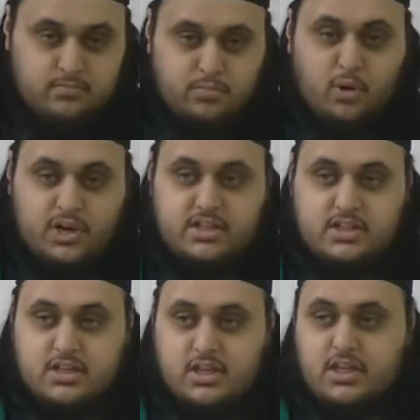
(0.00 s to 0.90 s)
Mawlid
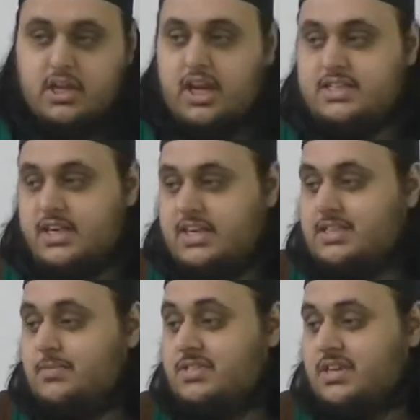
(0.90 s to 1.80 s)
is an
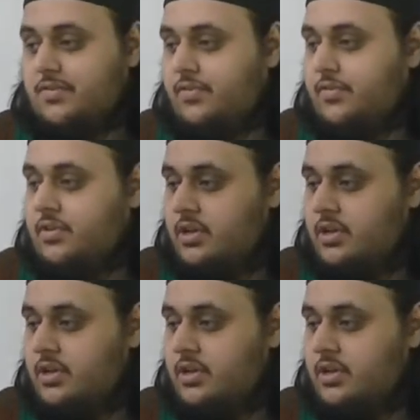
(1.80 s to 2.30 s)
ism zarf.